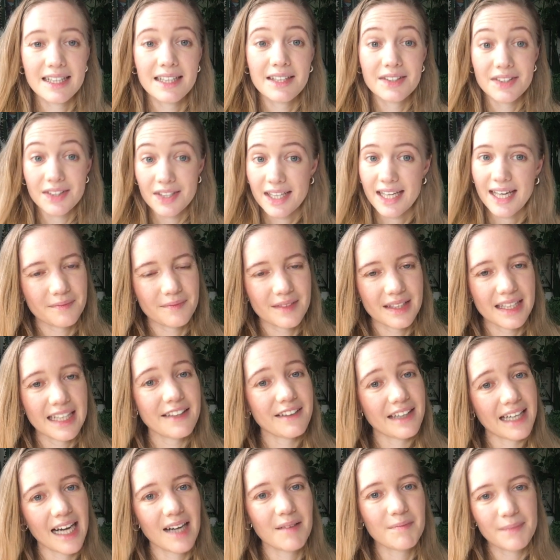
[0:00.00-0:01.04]
So yeah, here
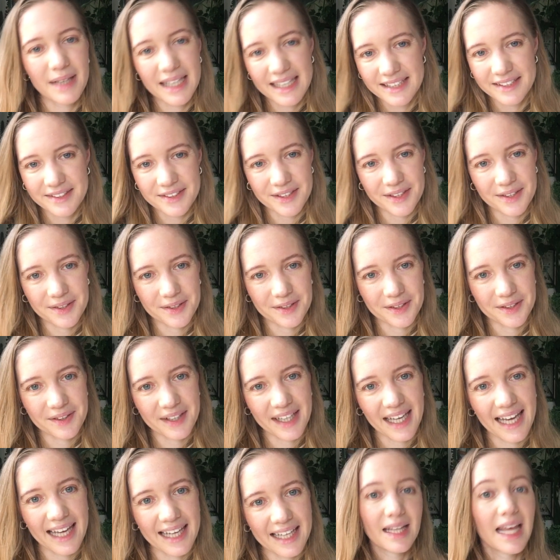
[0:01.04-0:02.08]
I am back in good old
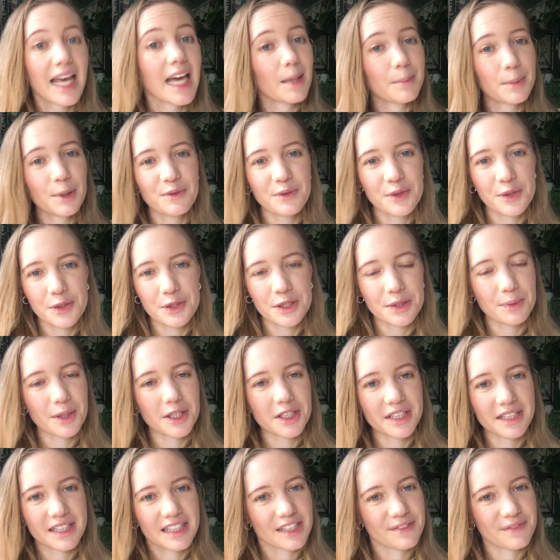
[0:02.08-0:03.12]
UK. I hope you've enjoyed
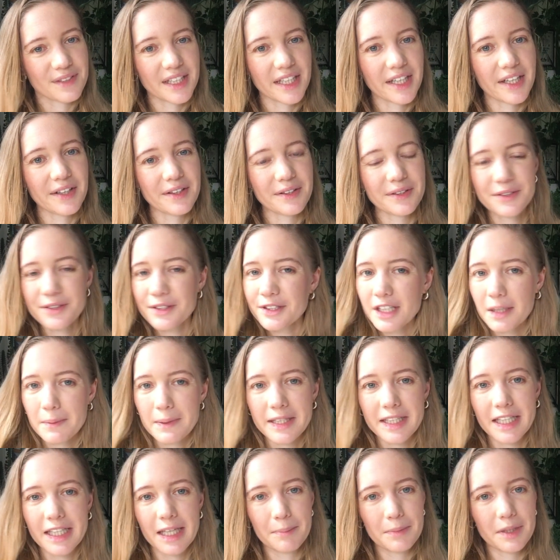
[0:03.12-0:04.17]
watching this video. Do
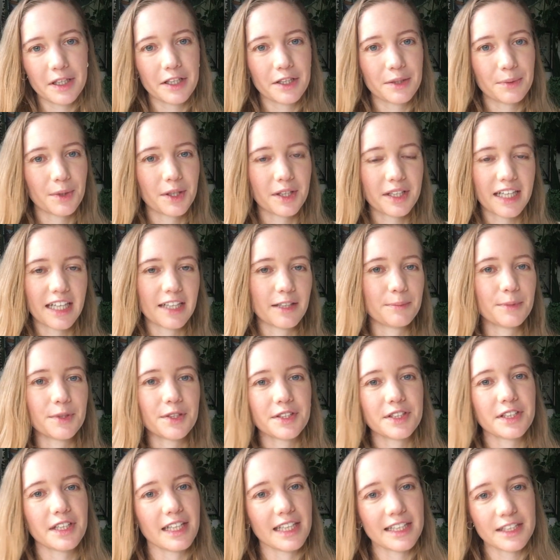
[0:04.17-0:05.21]
comment down below what kind of
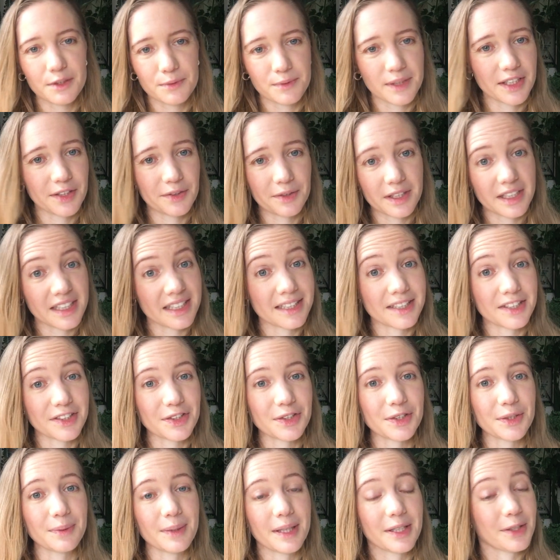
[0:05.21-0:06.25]
books you like to read or listen
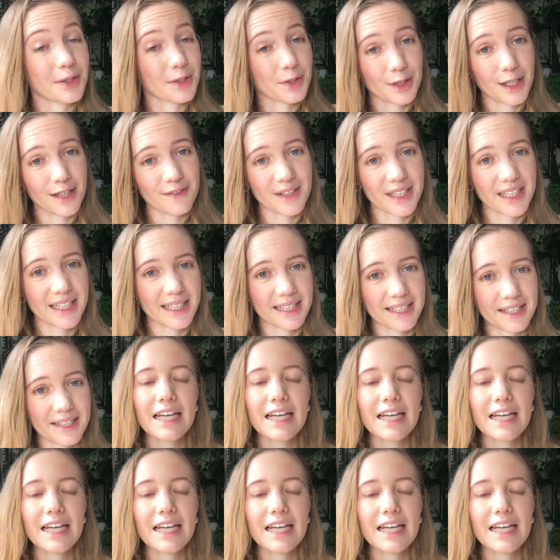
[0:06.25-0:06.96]
to when you're traveling.